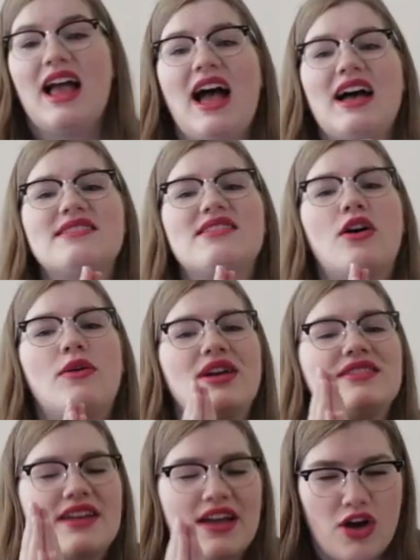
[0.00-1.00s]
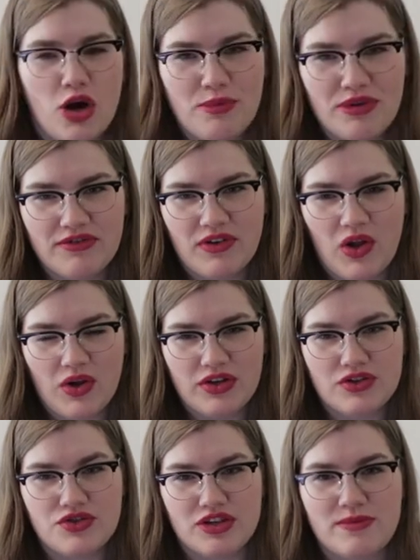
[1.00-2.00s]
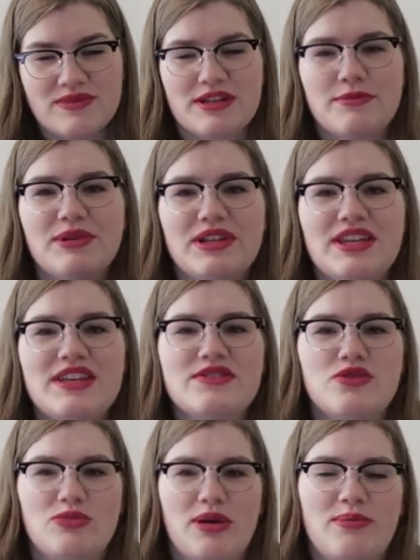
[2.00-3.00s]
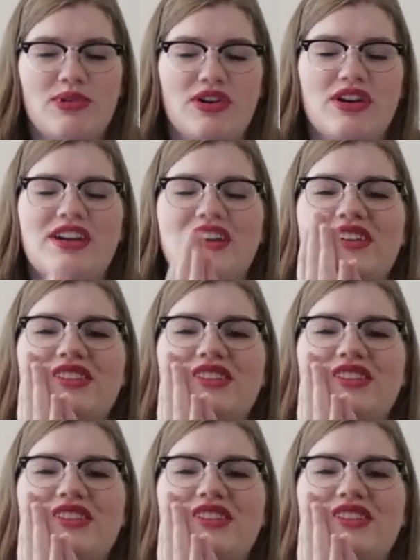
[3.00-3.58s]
As always, I hope you're following your dreams and please remember